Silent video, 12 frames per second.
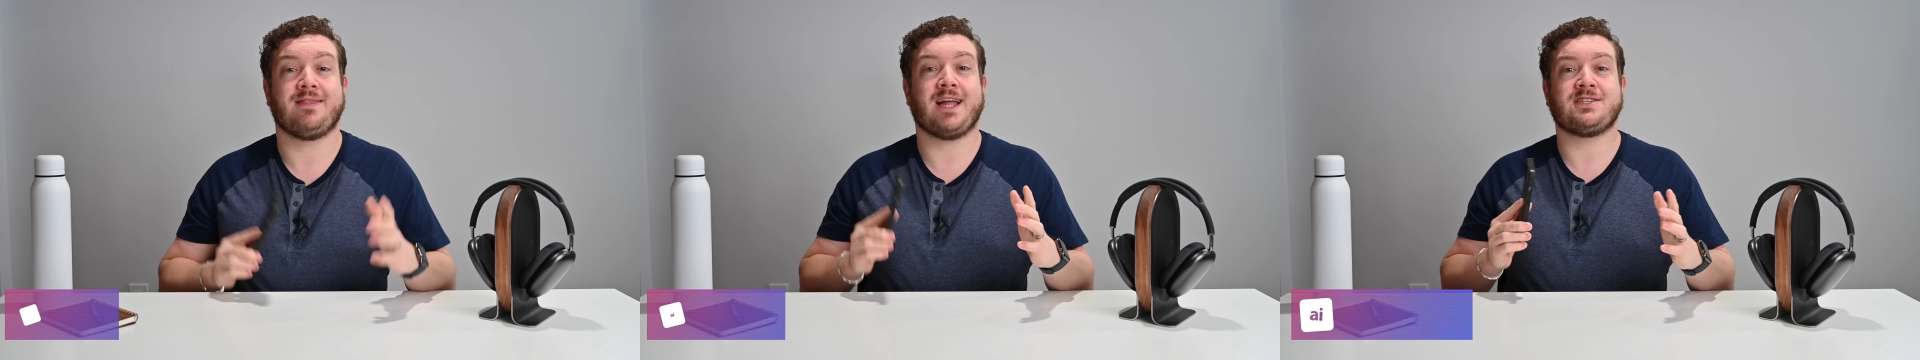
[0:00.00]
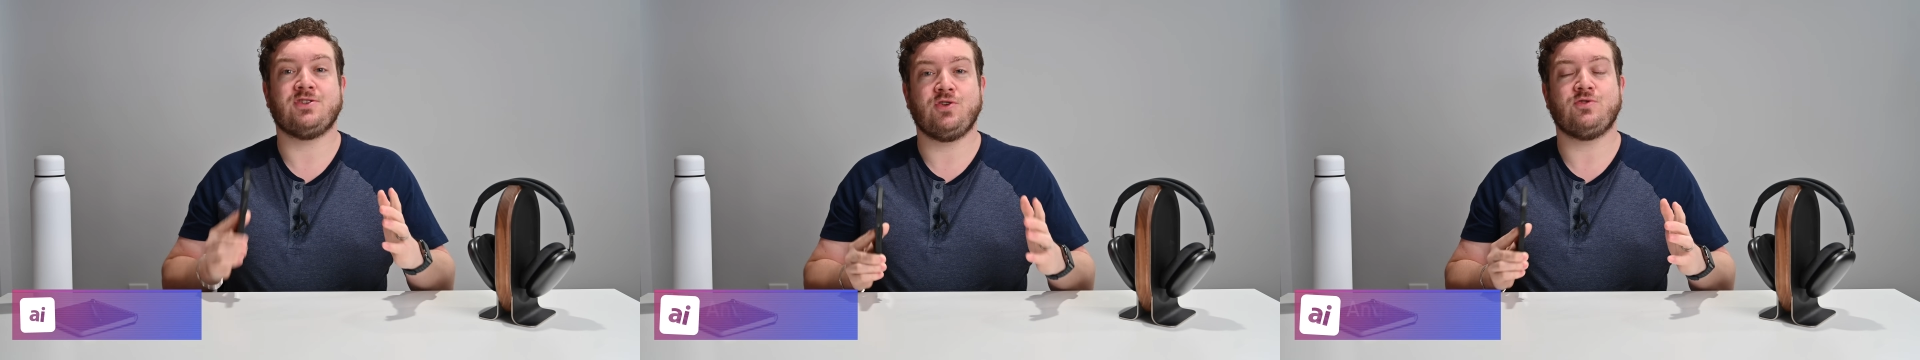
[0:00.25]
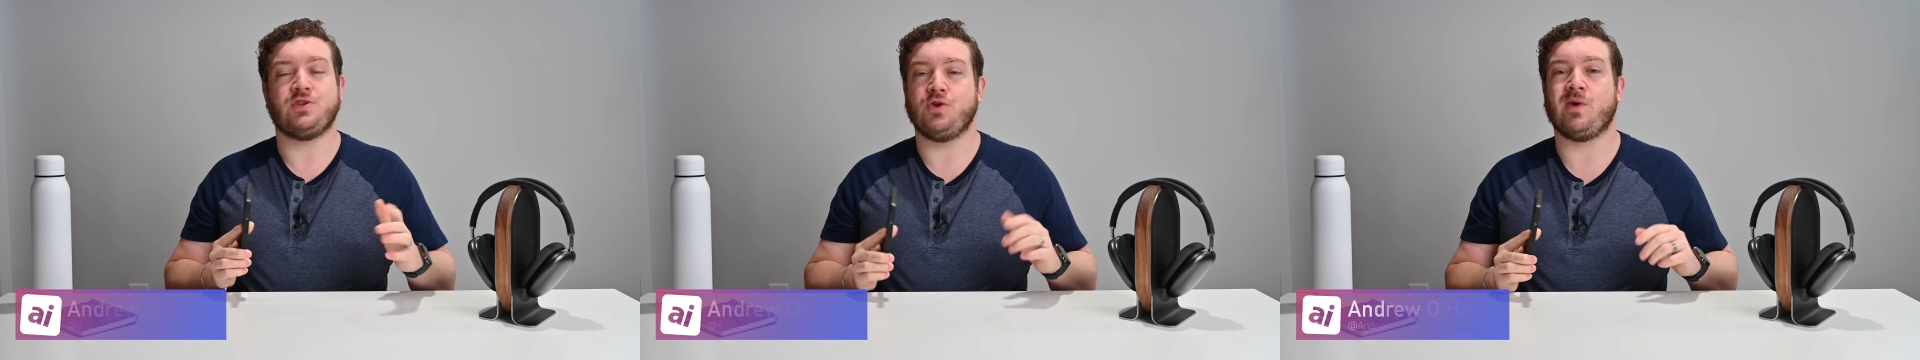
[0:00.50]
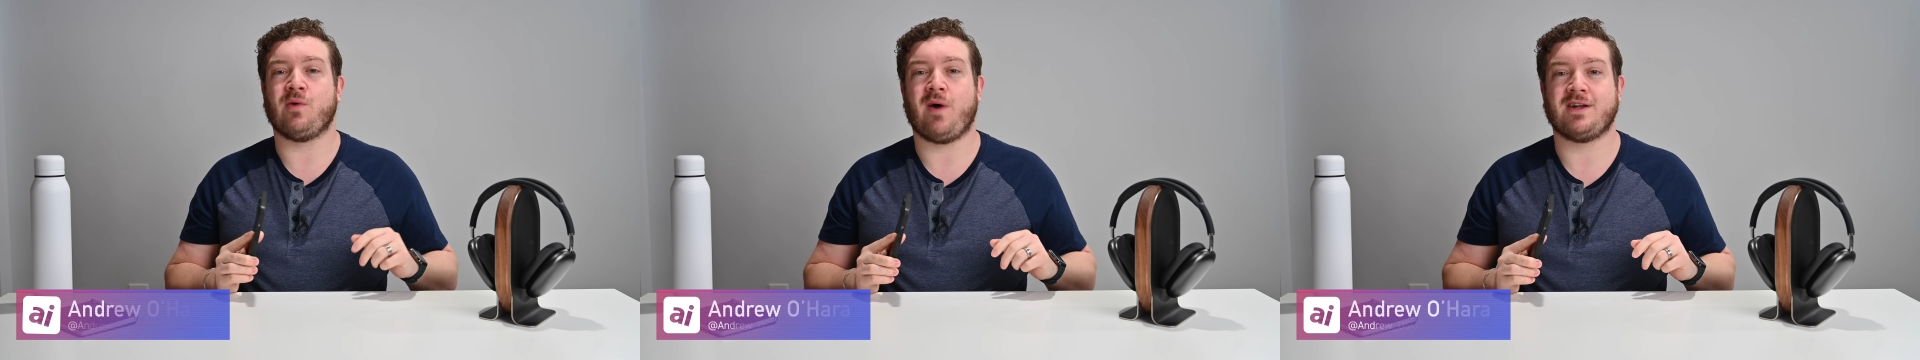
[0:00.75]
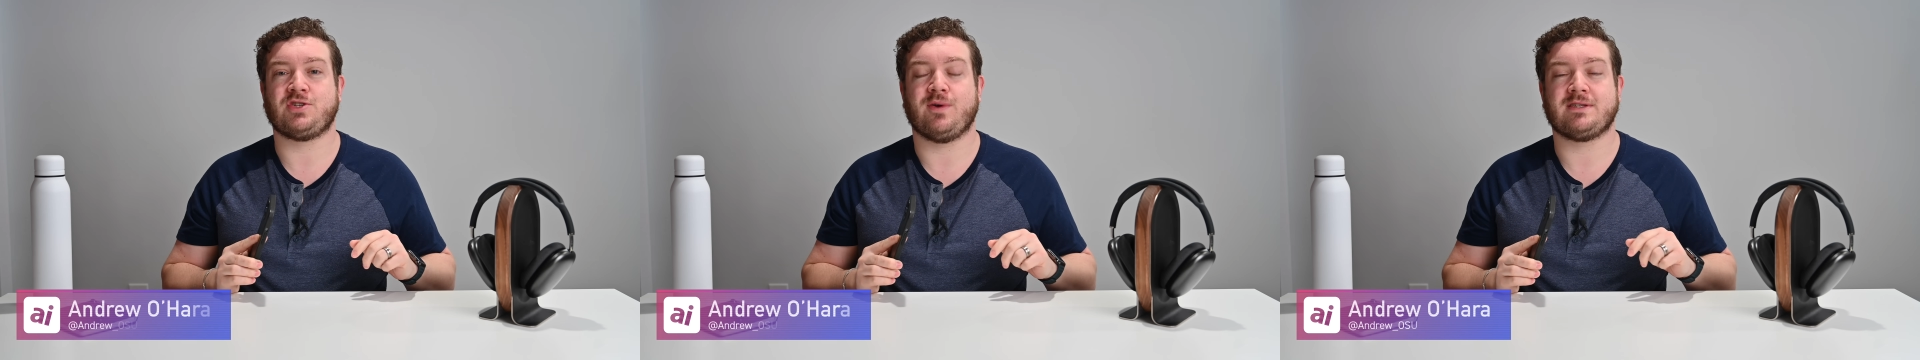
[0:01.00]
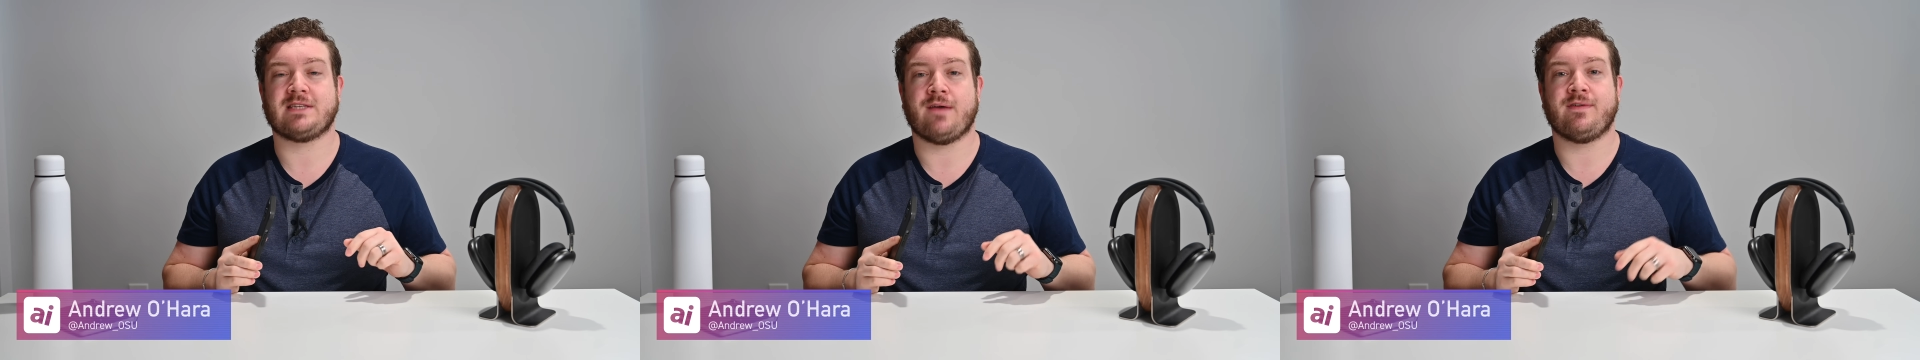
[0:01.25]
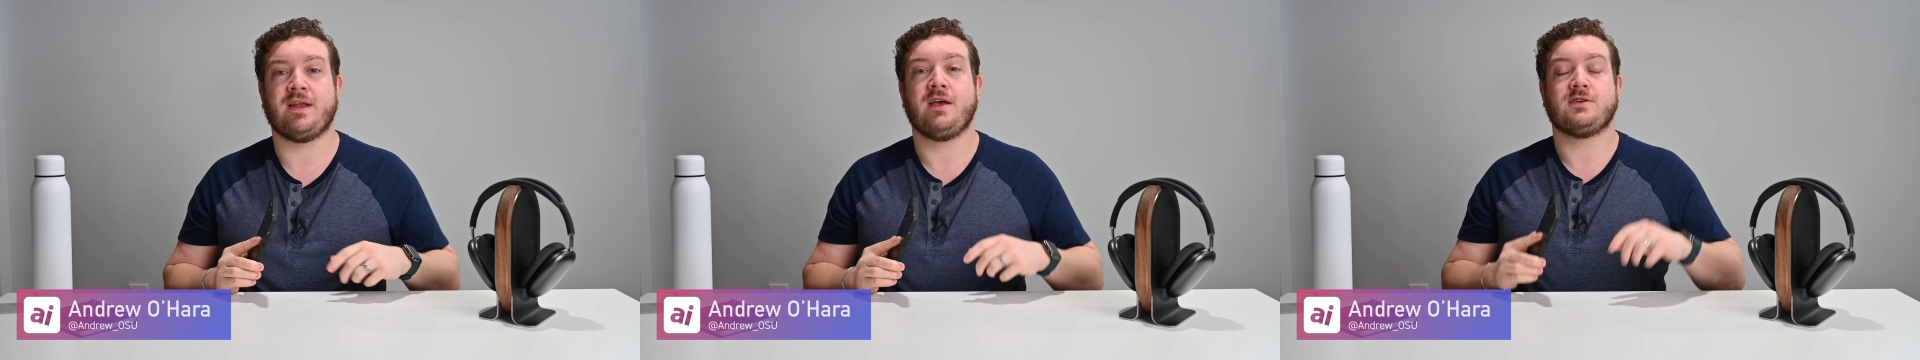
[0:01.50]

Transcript: That's new too in WatchOS 7.